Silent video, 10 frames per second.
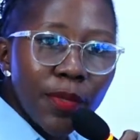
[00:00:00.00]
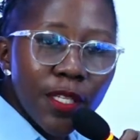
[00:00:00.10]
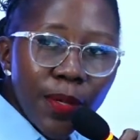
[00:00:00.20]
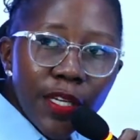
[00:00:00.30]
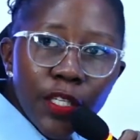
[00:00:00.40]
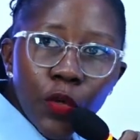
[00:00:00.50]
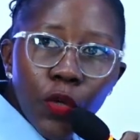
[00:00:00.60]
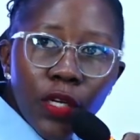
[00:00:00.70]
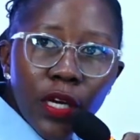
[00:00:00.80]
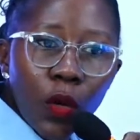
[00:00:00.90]
depending
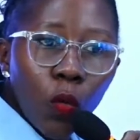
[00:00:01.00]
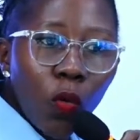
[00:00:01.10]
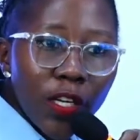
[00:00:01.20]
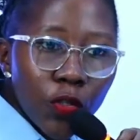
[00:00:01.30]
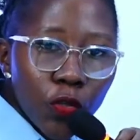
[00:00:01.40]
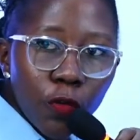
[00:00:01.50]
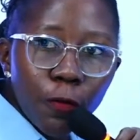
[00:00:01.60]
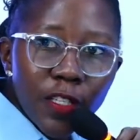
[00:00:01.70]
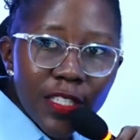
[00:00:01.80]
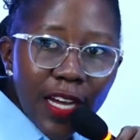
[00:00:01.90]
on what sort
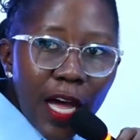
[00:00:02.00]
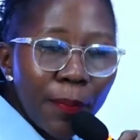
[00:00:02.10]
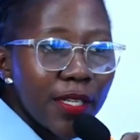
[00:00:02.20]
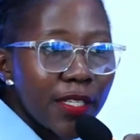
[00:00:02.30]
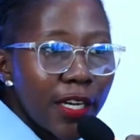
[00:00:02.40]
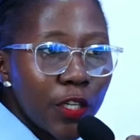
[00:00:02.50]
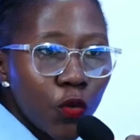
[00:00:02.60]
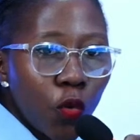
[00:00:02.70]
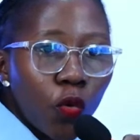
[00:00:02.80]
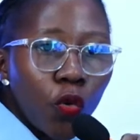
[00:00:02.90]
of risk
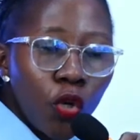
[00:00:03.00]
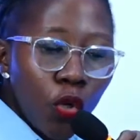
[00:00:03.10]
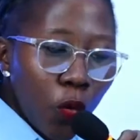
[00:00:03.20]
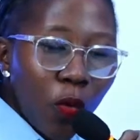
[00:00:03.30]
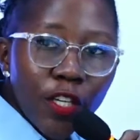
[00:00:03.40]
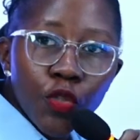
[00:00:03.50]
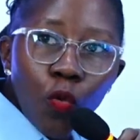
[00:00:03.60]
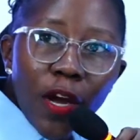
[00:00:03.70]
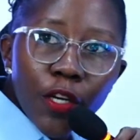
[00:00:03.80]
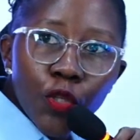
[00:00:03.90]
appetite or what
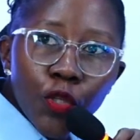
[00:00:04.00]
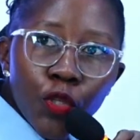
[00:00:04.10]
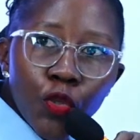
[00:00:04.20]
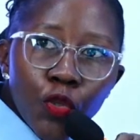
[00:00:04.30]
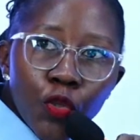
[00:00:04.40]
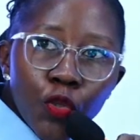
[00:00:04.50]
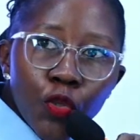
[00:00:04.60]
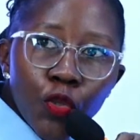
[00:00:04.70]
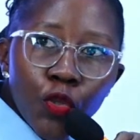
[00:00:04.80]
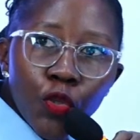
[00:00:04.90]
you want to do
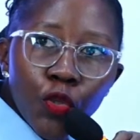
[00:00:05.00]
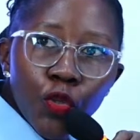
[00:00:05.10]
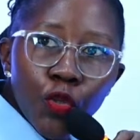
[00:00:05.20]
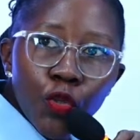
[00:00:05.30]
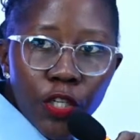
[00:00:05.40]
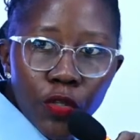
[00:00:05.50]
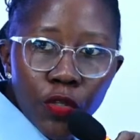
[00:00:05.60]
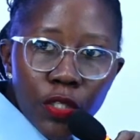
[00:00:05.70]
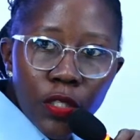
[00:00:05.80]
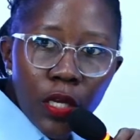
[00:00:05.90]
and your
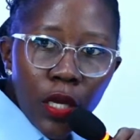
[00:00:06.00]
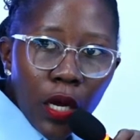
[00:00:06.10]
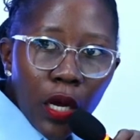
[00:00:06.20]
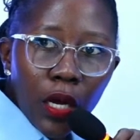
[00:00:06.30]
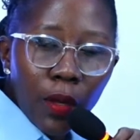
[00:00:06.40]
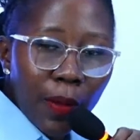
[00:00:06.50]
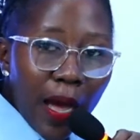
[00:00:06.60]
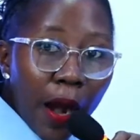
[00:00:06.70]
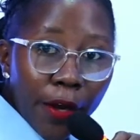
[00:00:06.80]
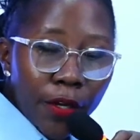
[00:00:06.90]
aspirations
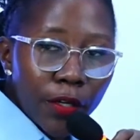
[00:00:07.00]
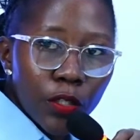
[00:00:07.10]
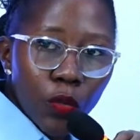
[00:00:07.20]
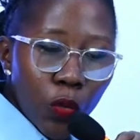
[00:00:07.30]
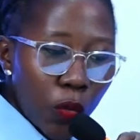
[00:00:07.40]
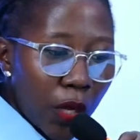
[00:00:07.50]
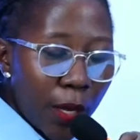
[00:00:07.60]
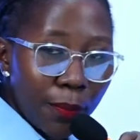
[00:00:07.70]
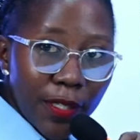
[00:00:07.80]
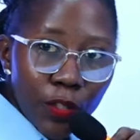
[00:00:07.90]
are. So
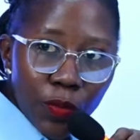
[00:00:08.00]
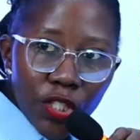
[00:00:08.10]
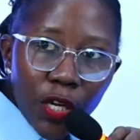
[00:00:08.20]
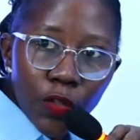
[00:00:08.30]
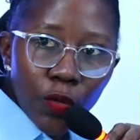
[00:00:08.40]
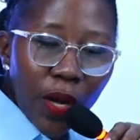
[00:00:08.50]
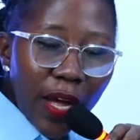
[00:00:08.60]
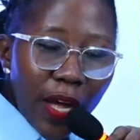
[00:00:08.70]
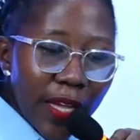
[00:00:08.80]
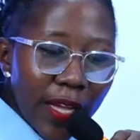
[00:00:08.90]
please reach out to
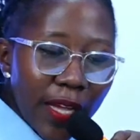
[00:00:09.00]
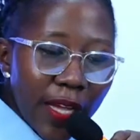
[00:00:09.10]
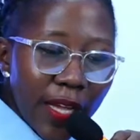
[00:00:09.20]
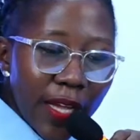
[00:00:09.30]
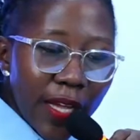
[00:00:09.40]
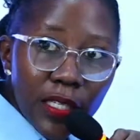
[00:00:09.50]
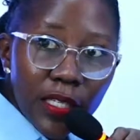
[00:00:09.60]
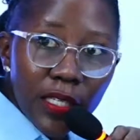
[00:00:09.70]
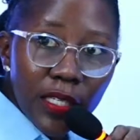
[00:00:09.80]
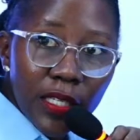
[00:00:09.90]
us. I did
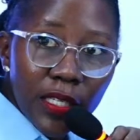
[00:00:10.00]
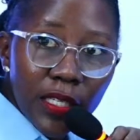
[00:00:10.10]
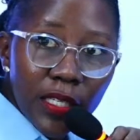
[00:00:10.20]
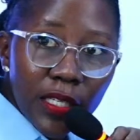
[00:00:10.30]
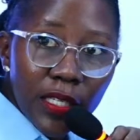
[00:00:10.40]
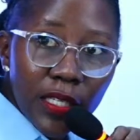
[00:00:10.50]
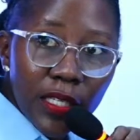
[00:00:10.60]
indicate our